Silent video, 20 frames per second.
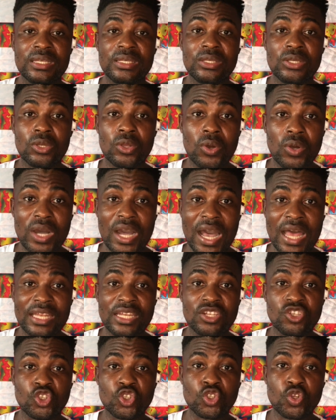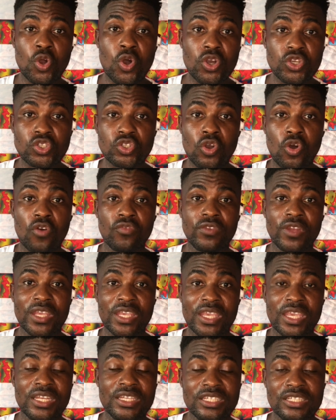look at the source of the
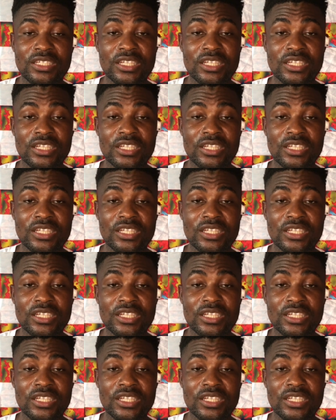kids.